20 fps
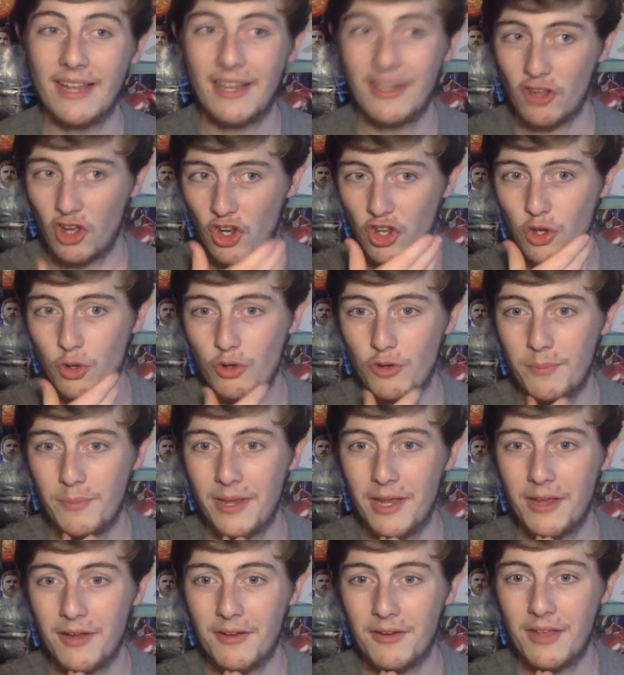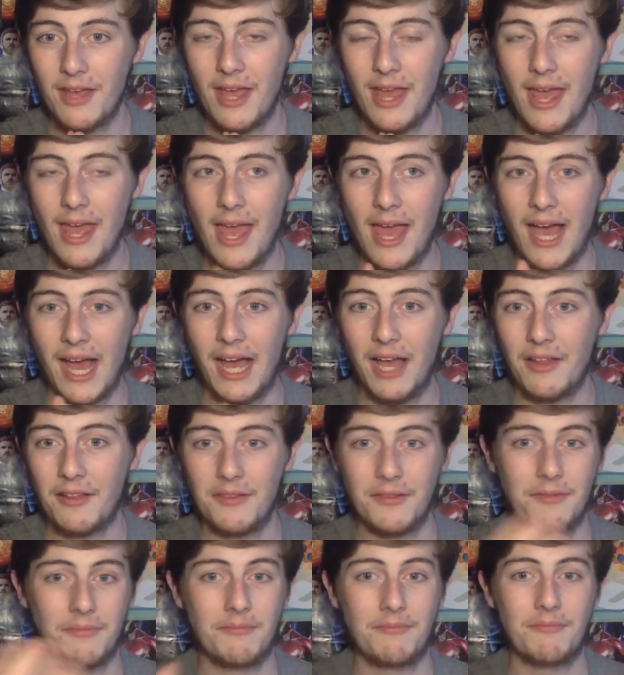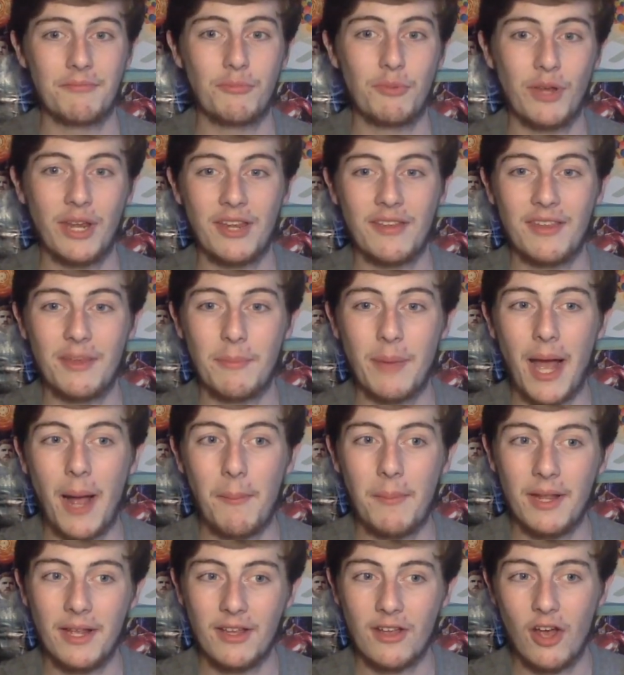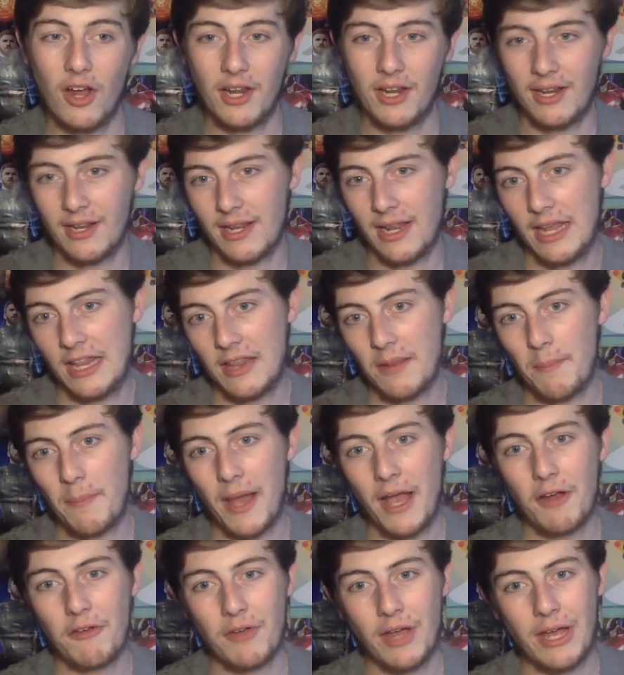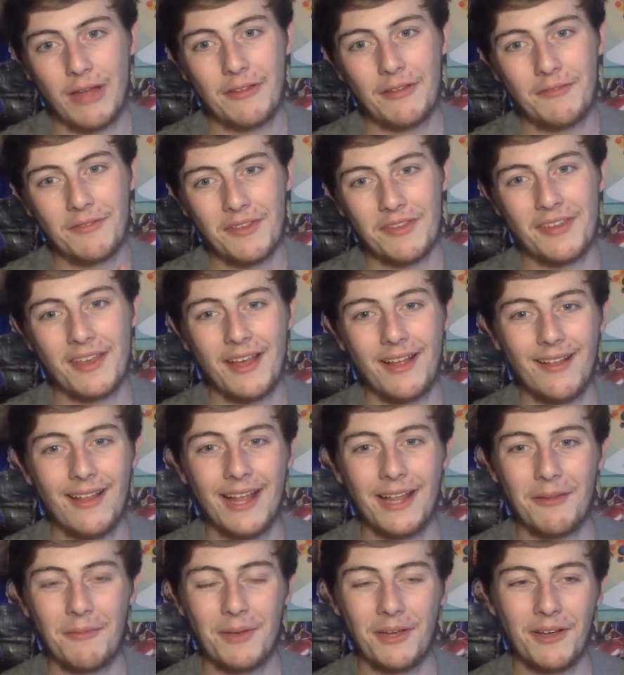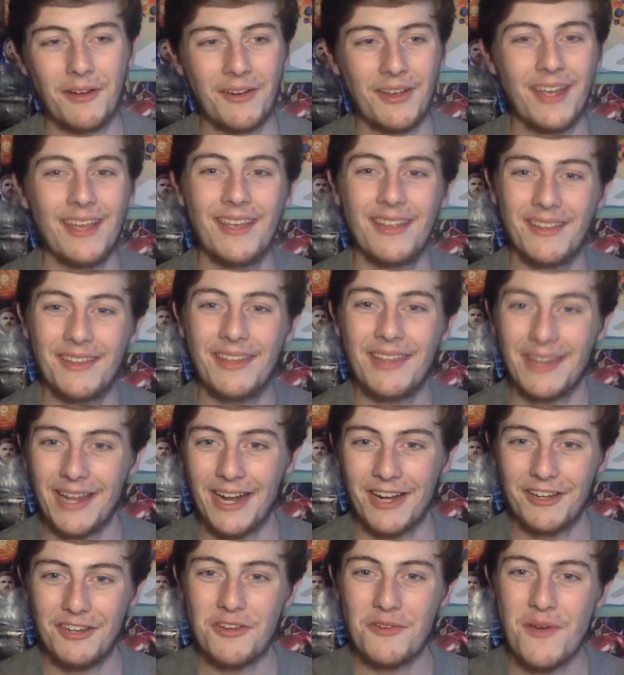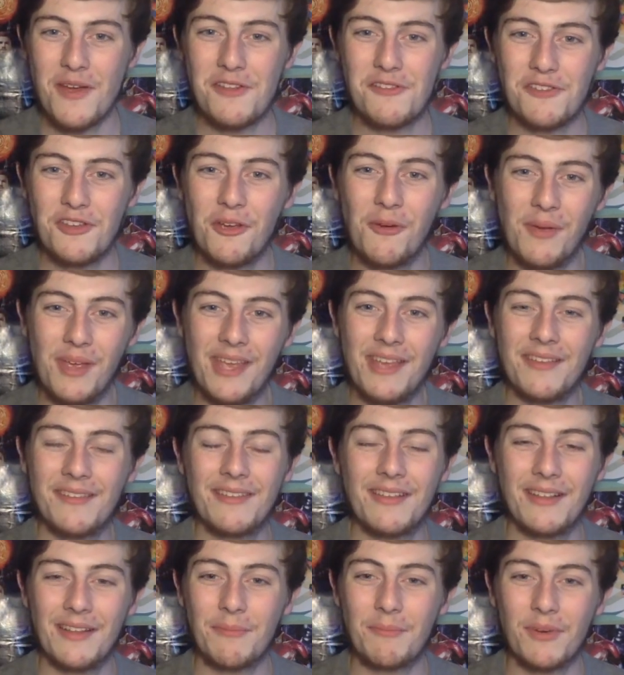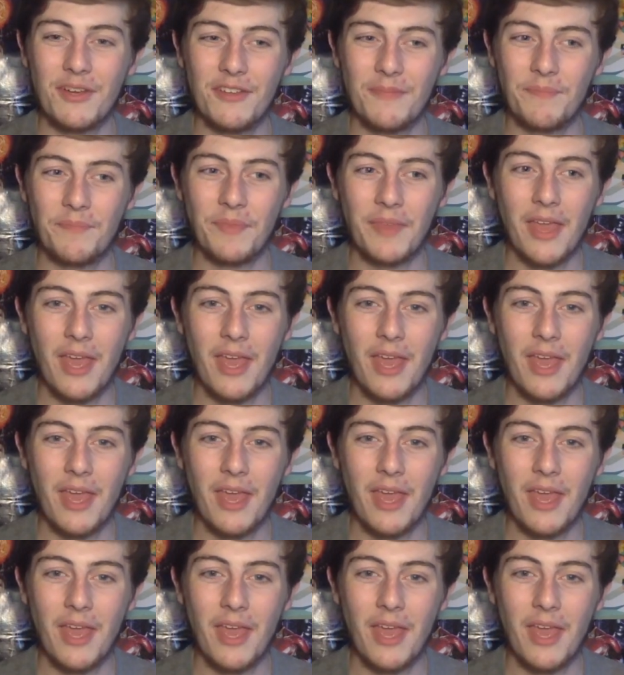He's got a huge beard, and we see Pamela kind of in the background of the cell, and I'm like, okay, it actually went through. He is still in prison.